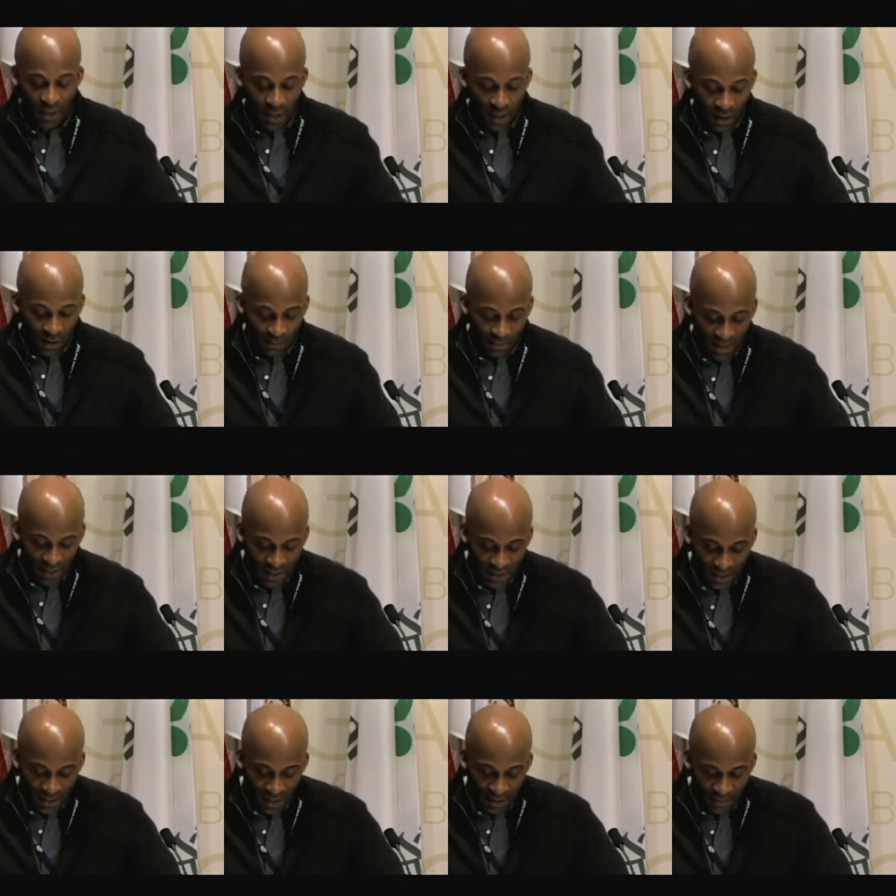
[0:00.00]

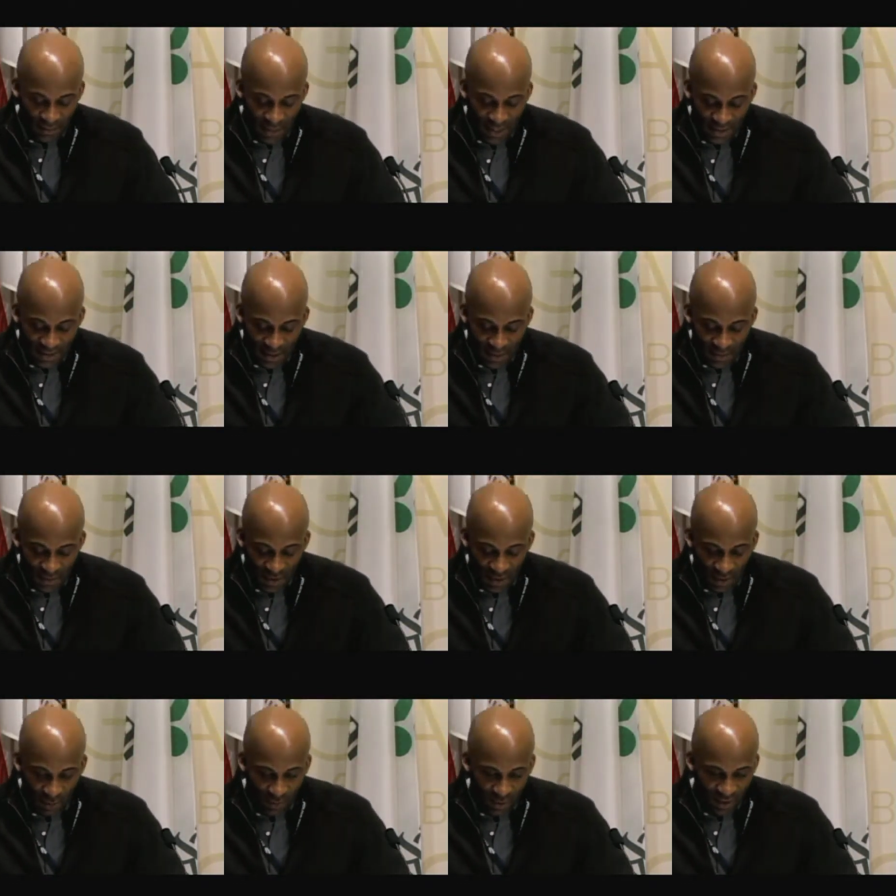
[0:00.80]
But that's something
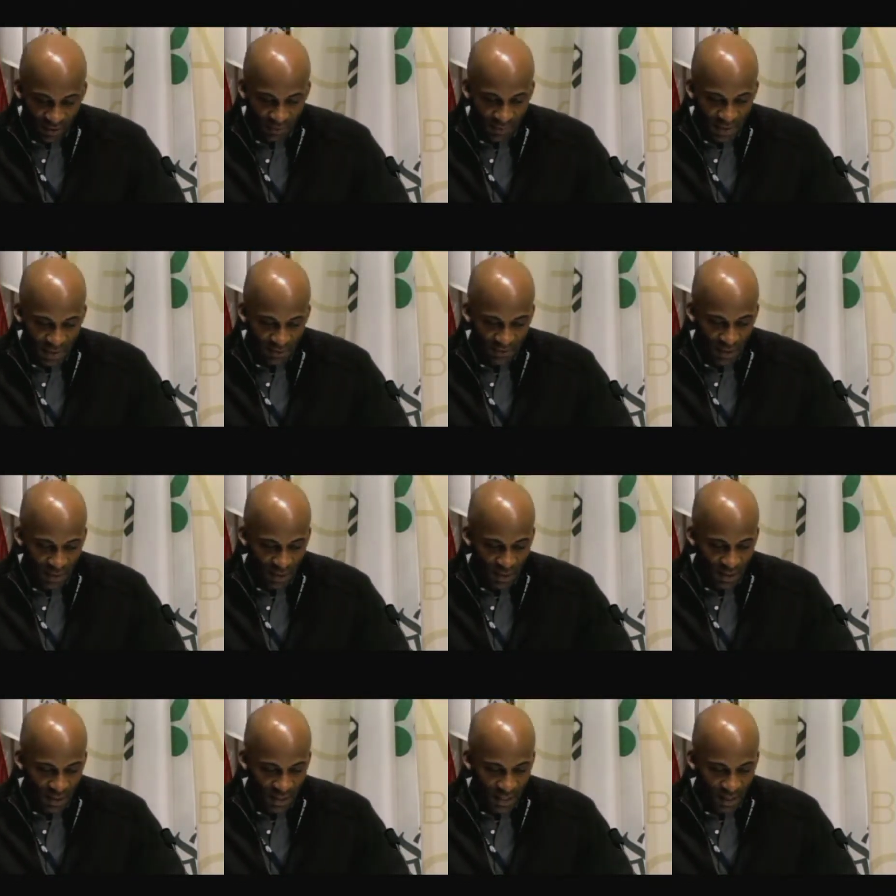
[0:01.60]
that we've been very
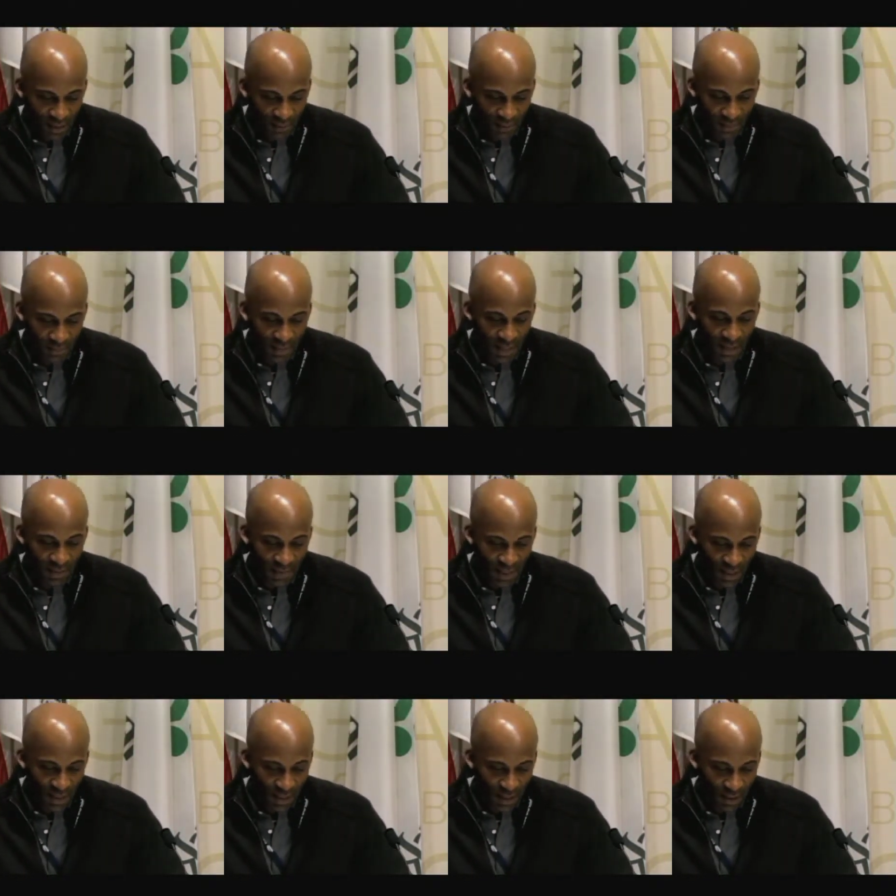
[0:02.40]
good at over many,
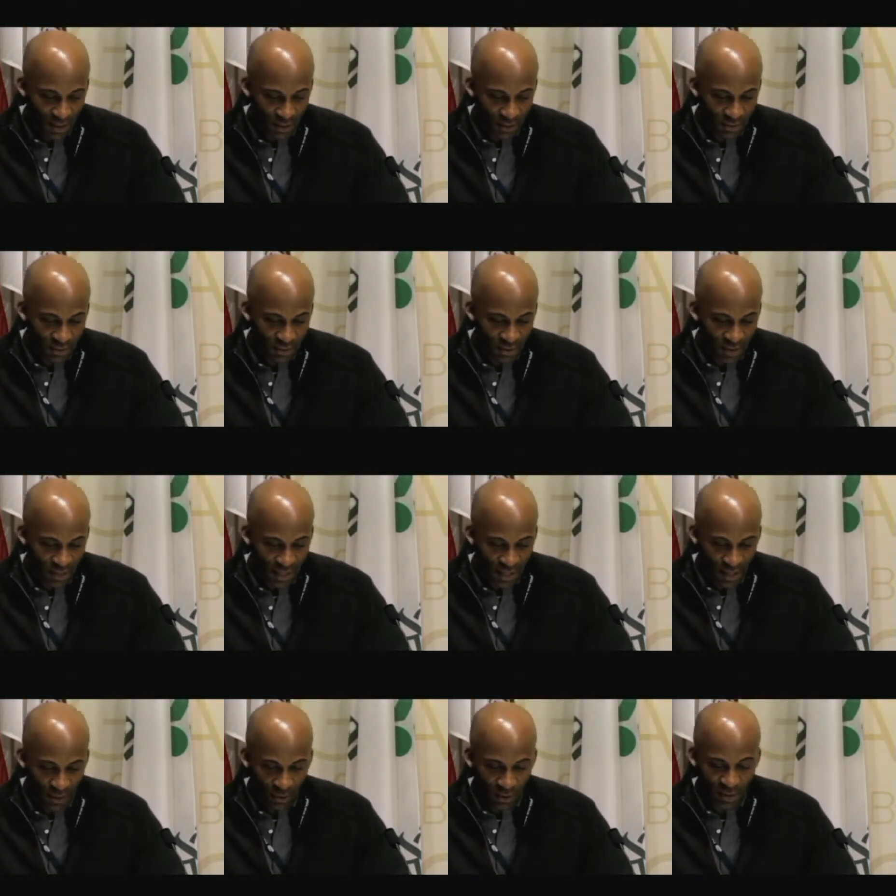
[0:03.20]
many years, the
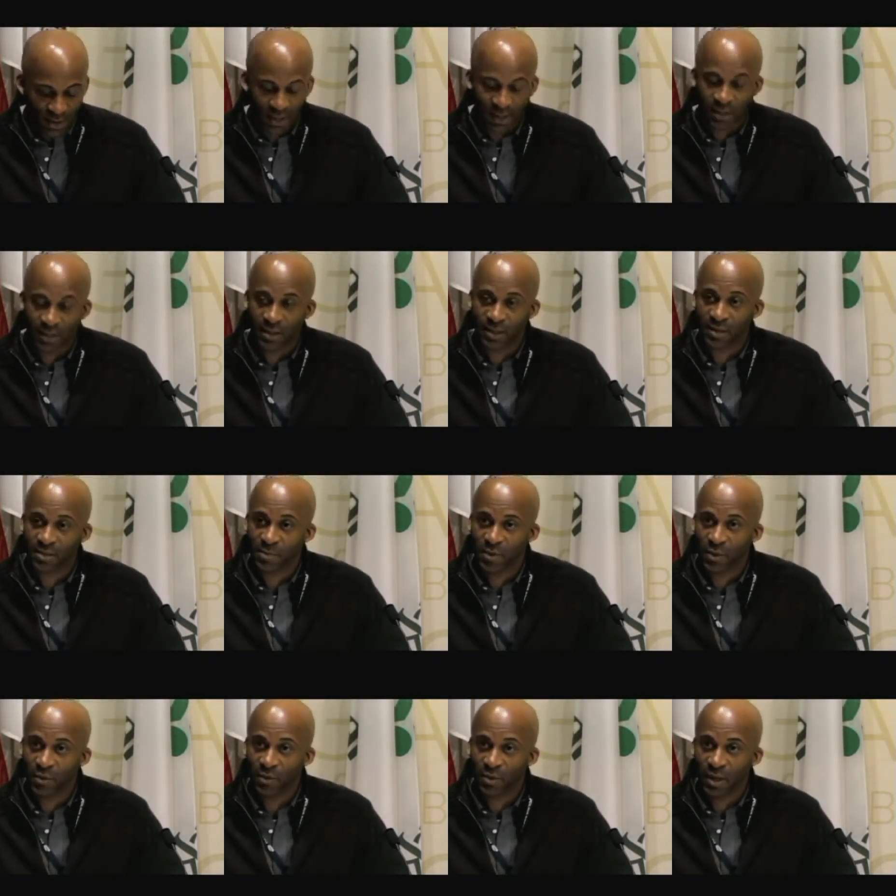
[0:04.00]
landlord-tenant
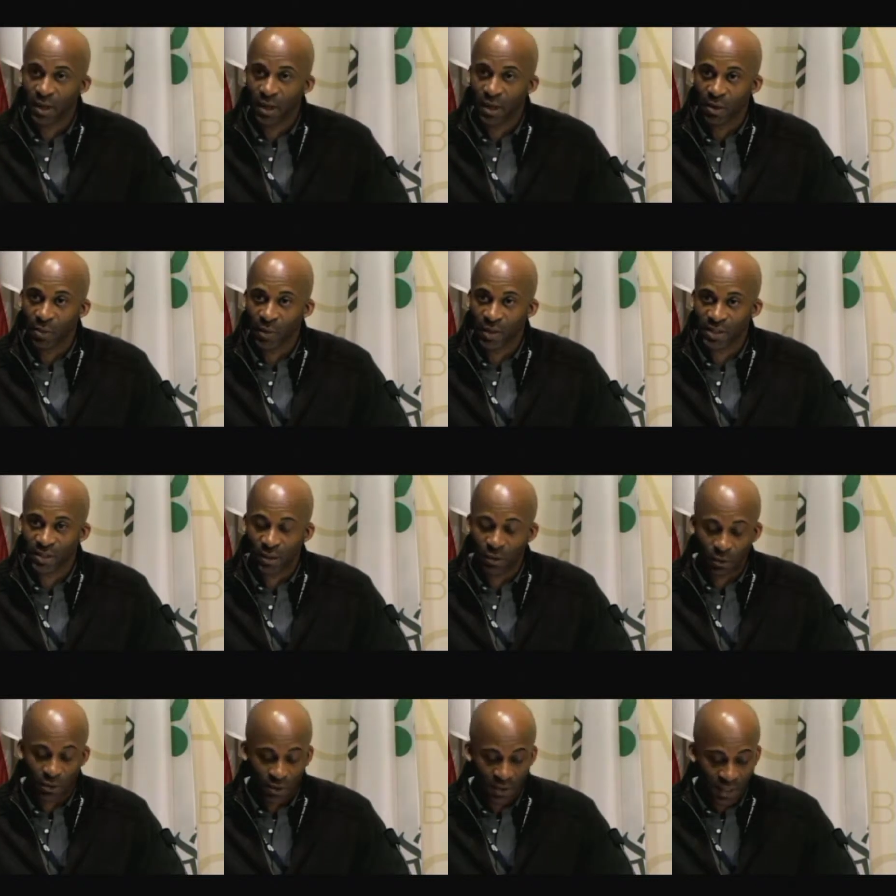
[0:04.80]
dispute
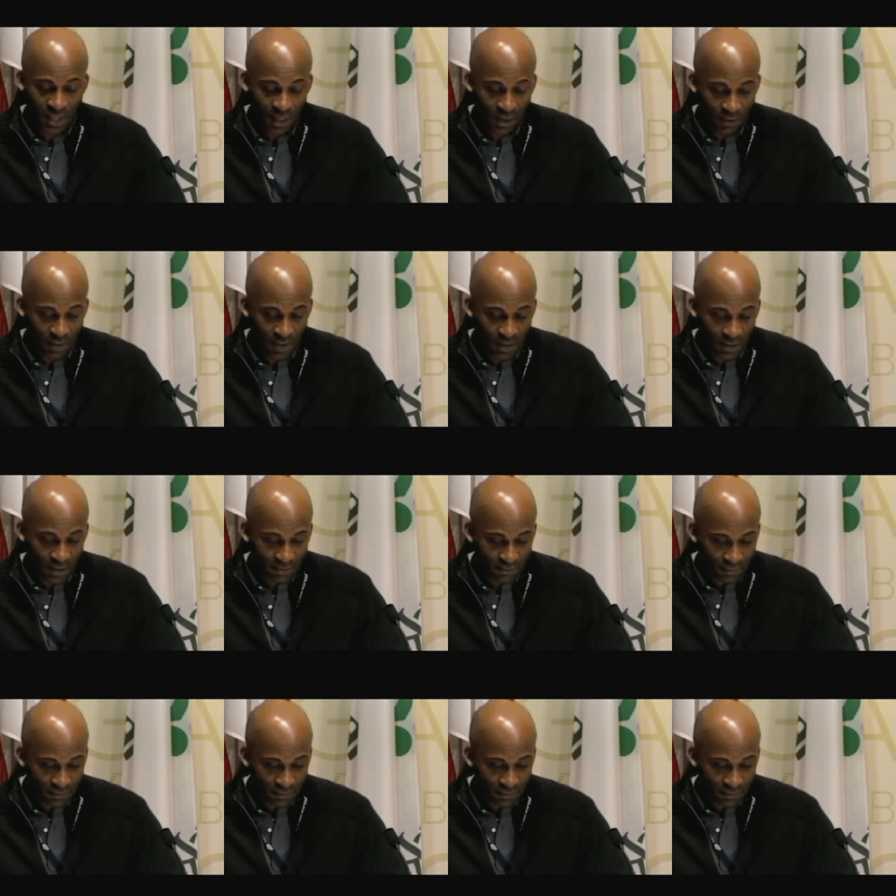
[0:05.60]
resolution area.